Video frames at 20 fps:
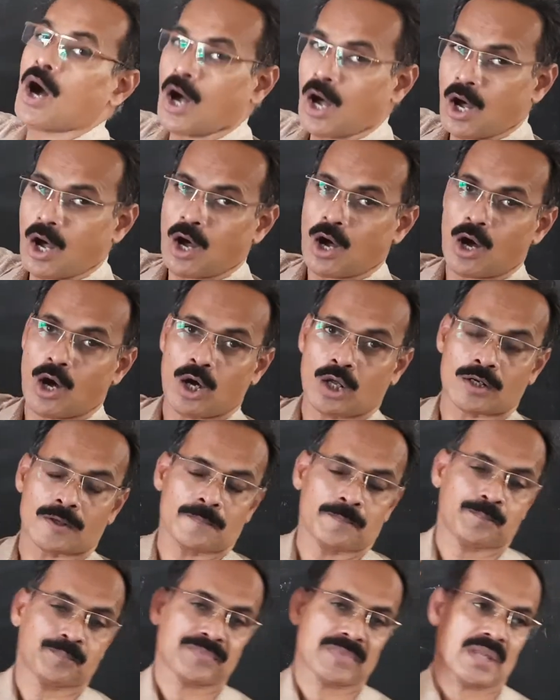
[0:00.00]

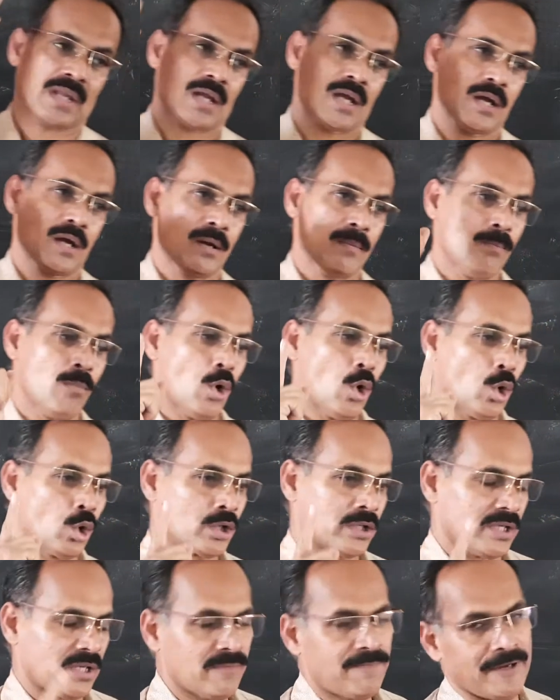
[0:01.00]
or
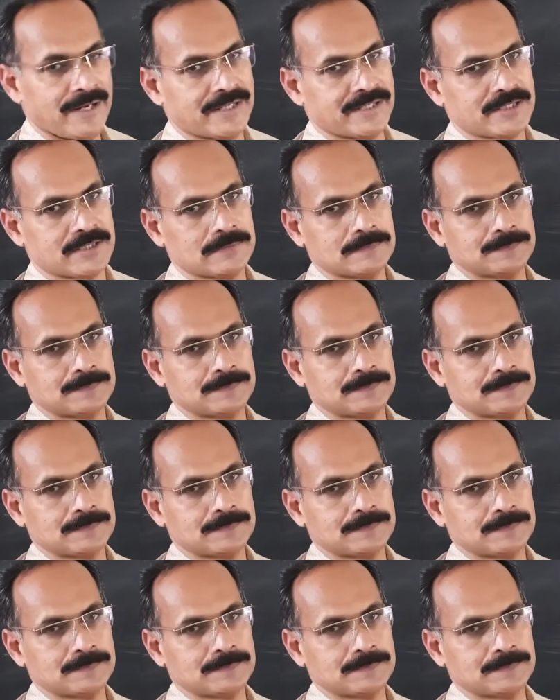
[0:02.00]
Bohr effect.